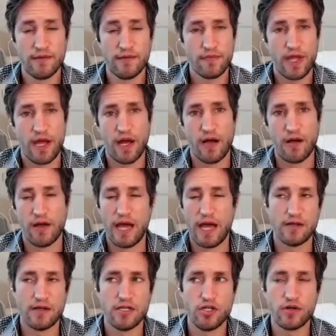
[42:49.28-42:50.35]

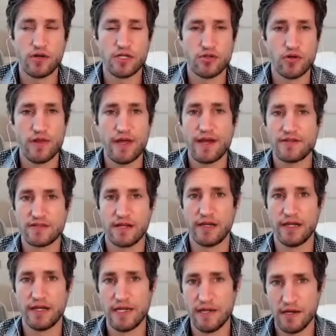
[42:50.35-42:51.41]
And you can do that as a
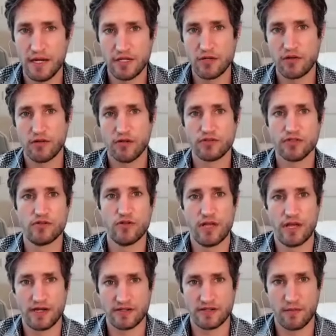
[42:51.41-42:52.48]
leader, and you can also do
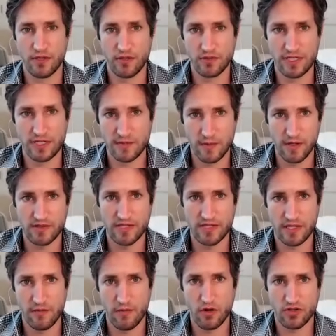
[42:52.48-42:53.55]
that as someone who's experiencing
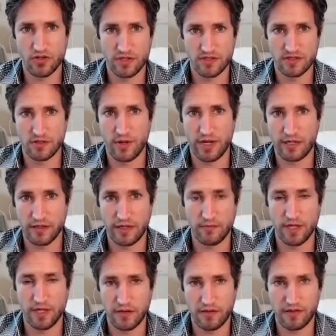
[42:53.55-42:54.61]
the emotions directly. But
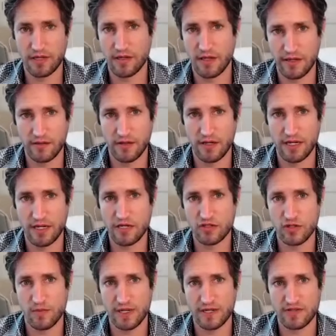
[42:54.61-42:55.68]
I think the
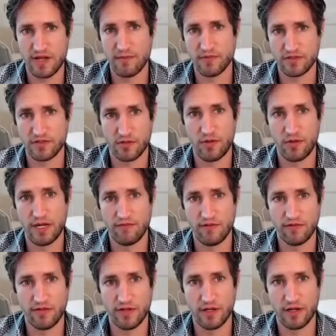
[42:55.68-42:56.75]
leadership examples are really
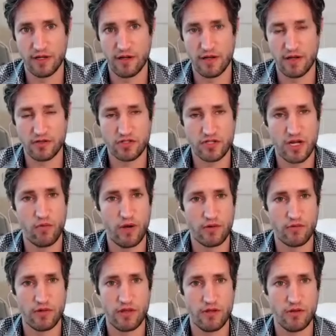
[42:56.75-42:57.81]
vivid. And I'll share one
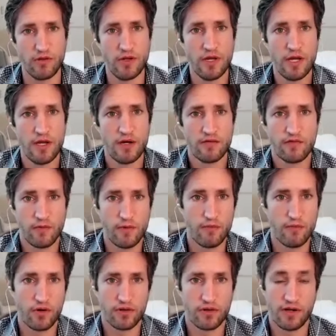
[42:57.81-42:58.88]
with you from the
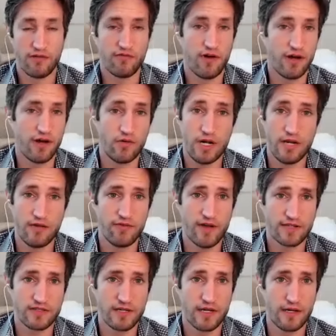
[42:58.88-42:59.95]
book that I find really
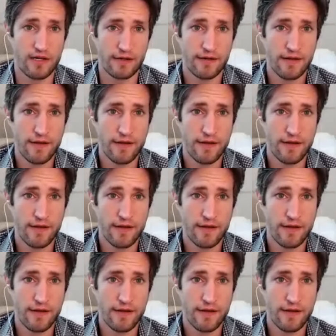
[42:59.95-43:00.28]
fascinating.